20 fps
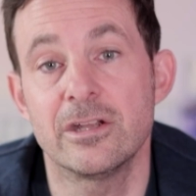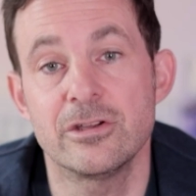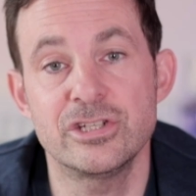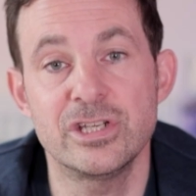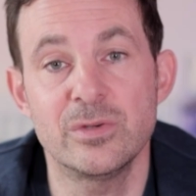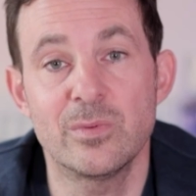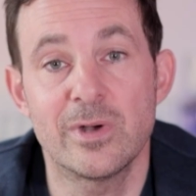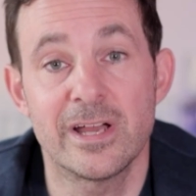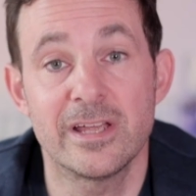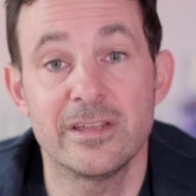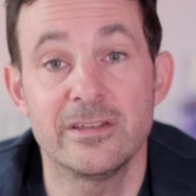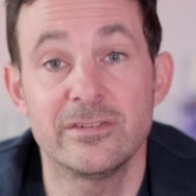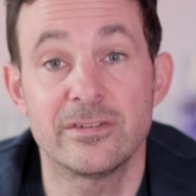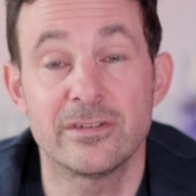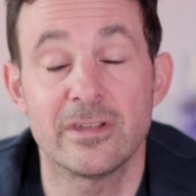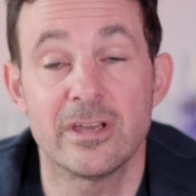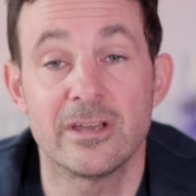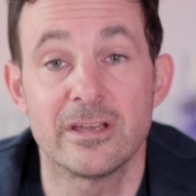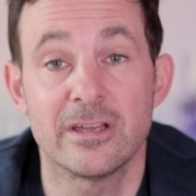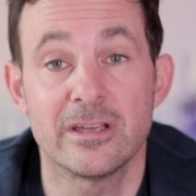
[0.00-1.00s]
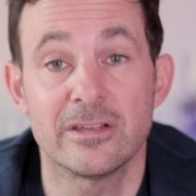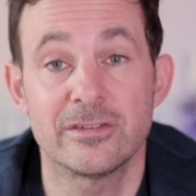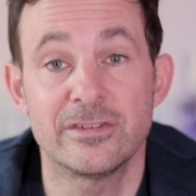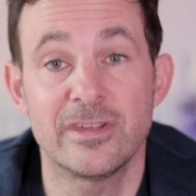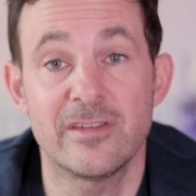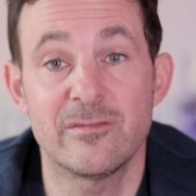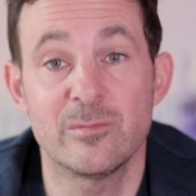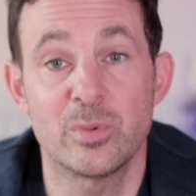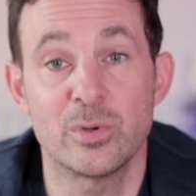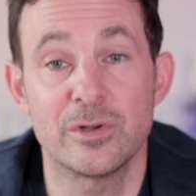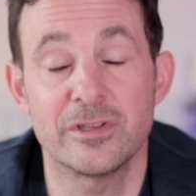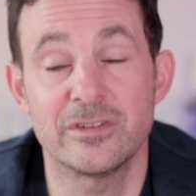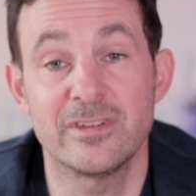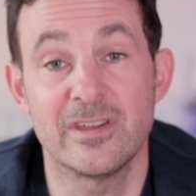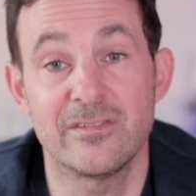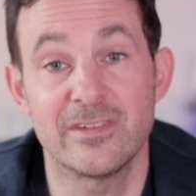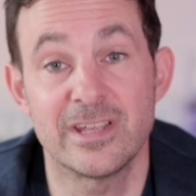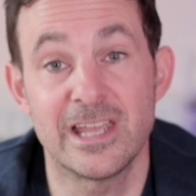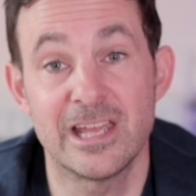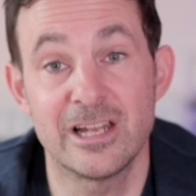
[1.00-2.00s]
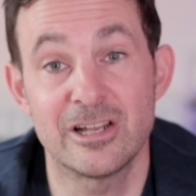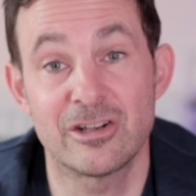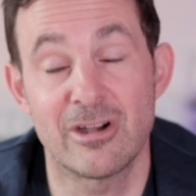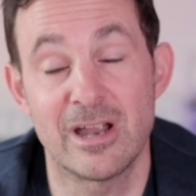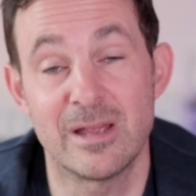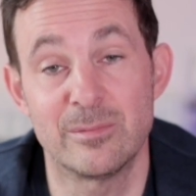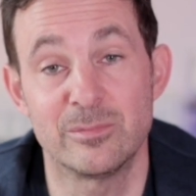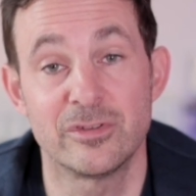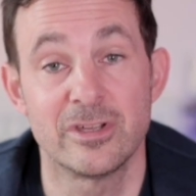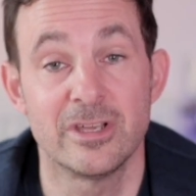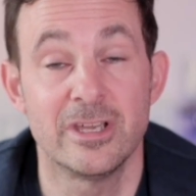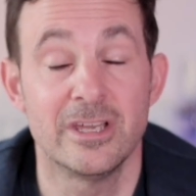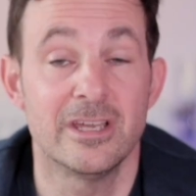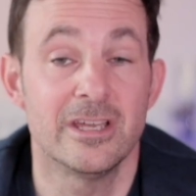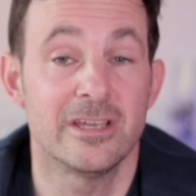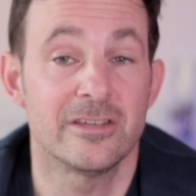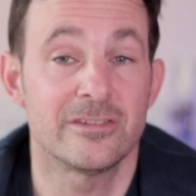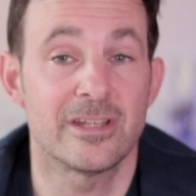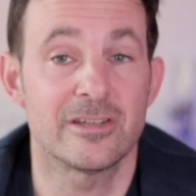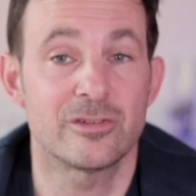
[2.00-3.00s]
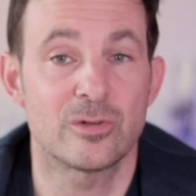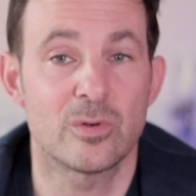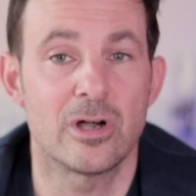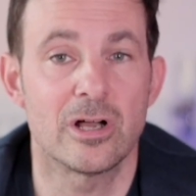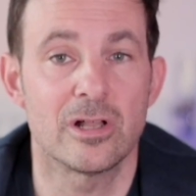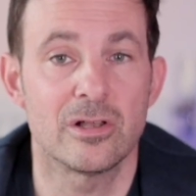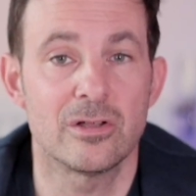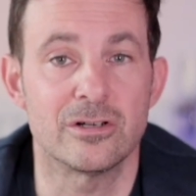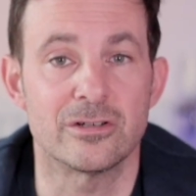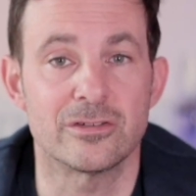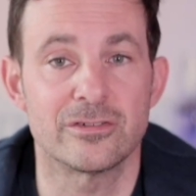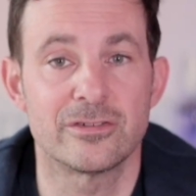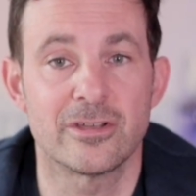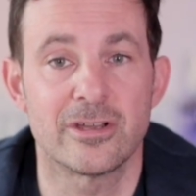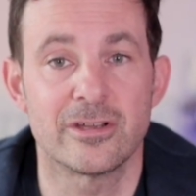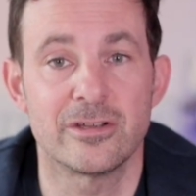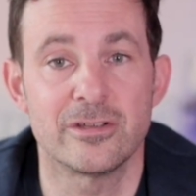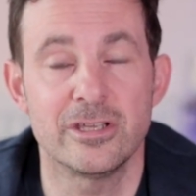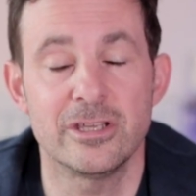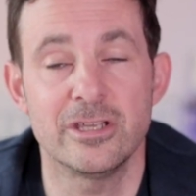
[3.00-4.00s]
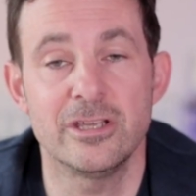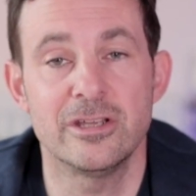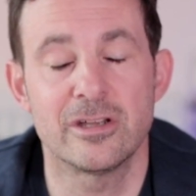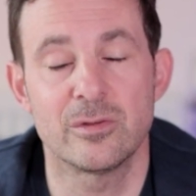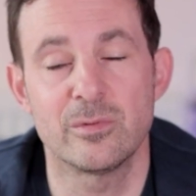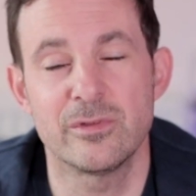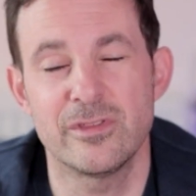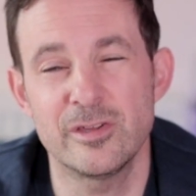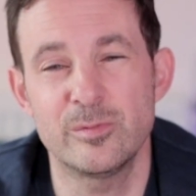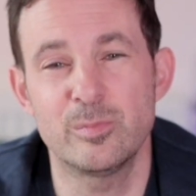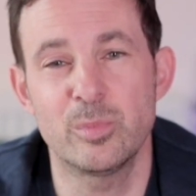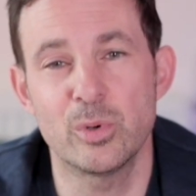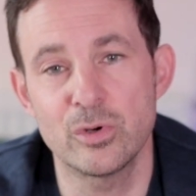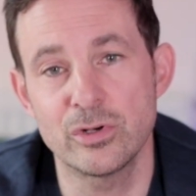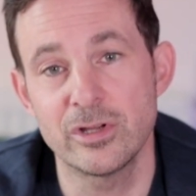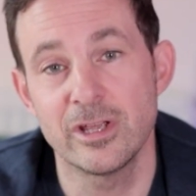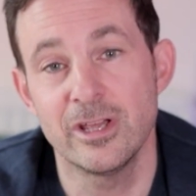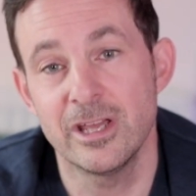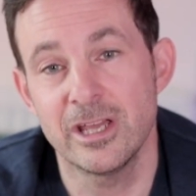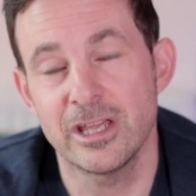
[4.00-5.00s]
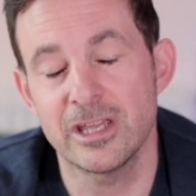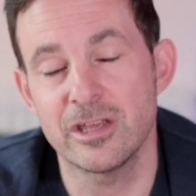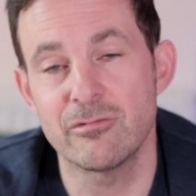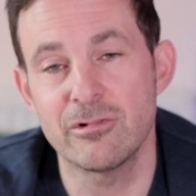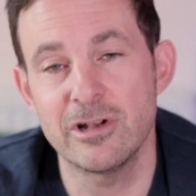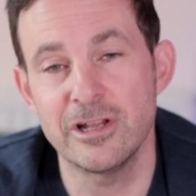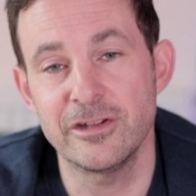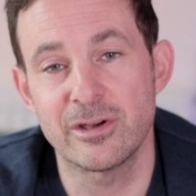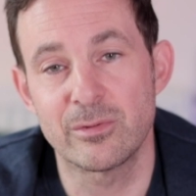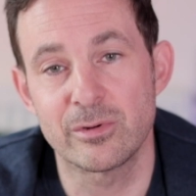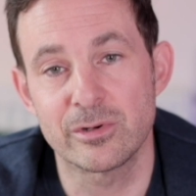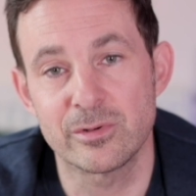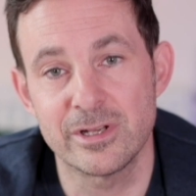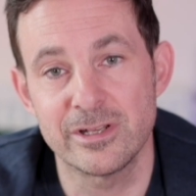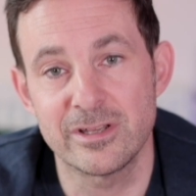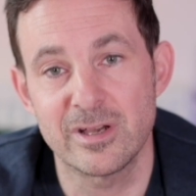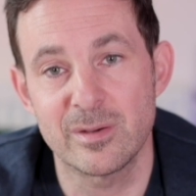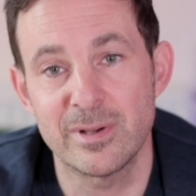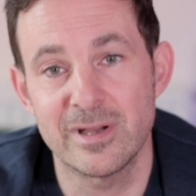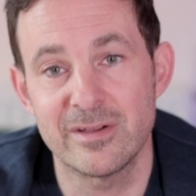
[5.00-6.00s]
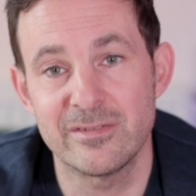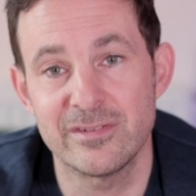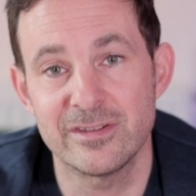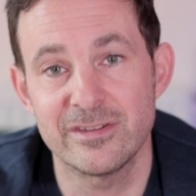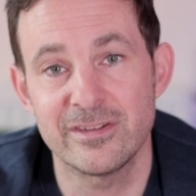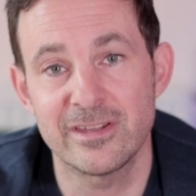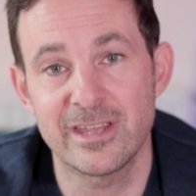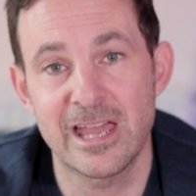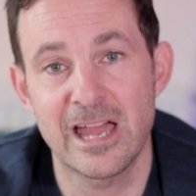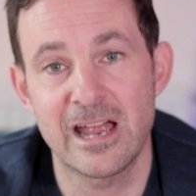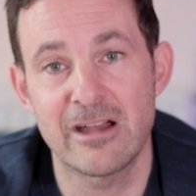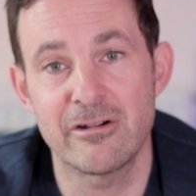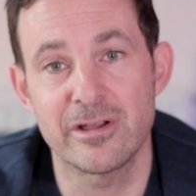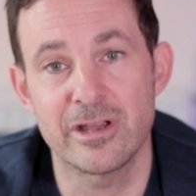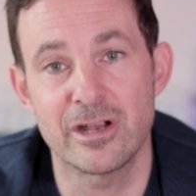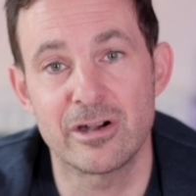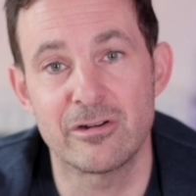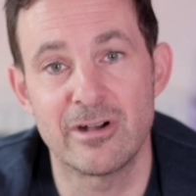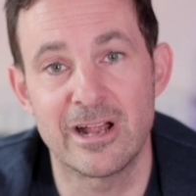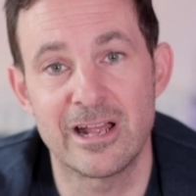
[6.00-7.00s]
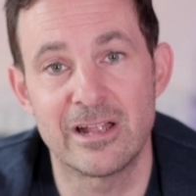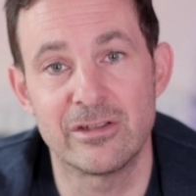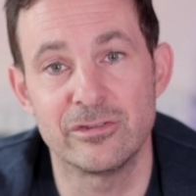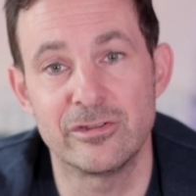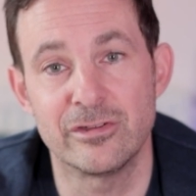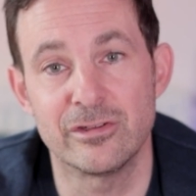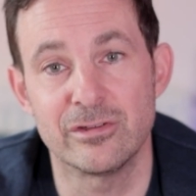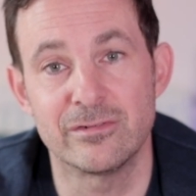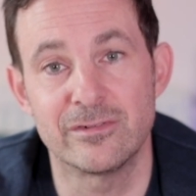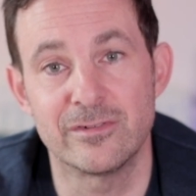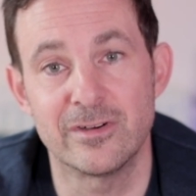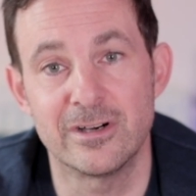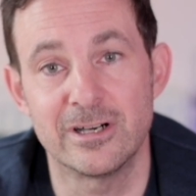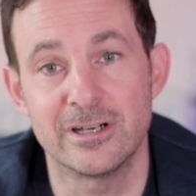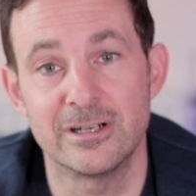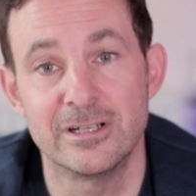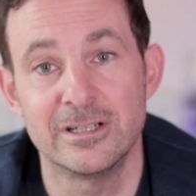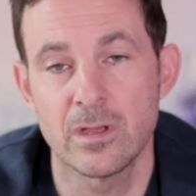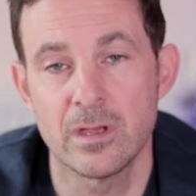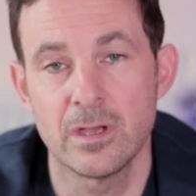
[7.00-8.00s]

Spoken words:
She weighs 7.7 kilograms, so that's quite a lot. So, with this board, you really don't want to end up having to carry it around too far.